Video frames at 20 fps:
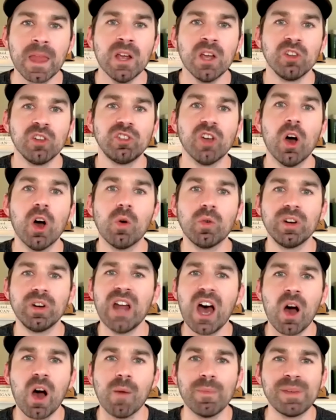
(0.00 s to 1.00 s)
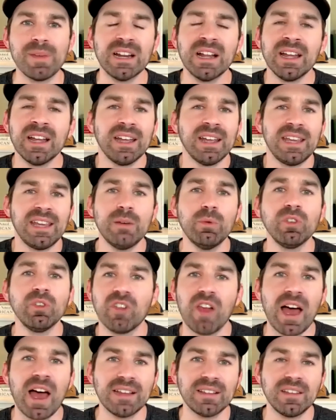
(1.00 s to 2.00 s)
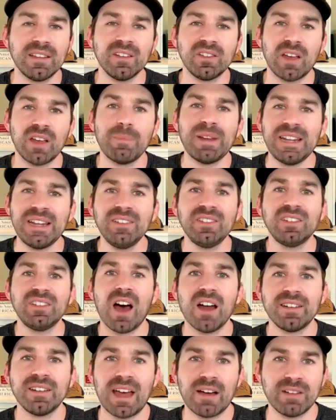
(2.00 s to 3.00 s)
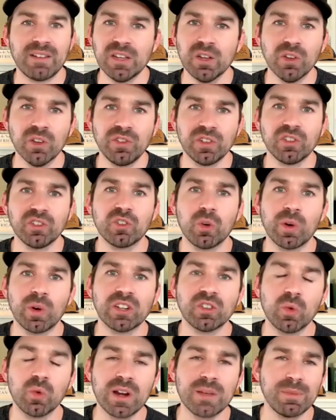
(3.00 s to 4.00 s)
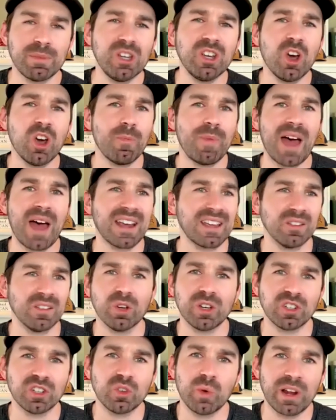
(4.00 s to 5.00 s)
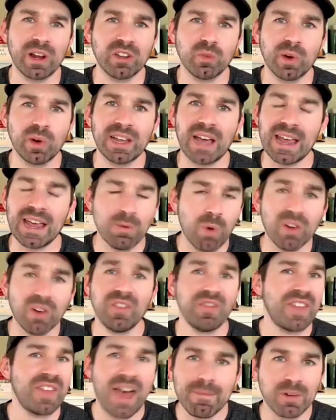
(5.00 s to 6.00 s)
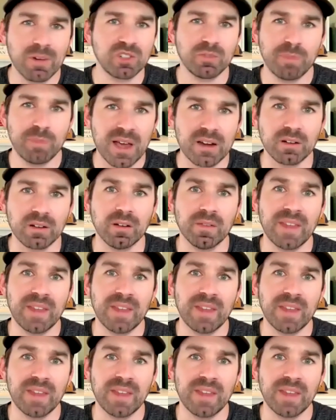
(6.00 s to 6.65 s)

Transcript: So, no, I mean, he was like this. I mean, he's gone downhill since 2020, but you can go back and look at 2020. He wasn't that much better.